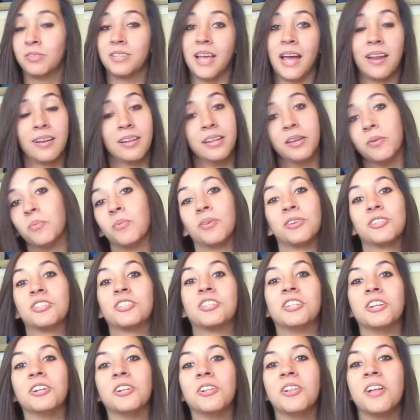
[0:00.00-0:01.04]
sadly, we're
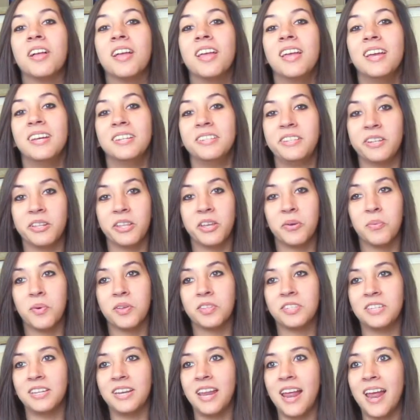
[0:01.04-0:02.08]
still dealing
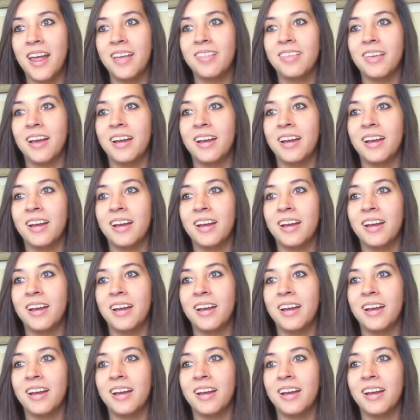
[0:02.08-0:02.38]
with today,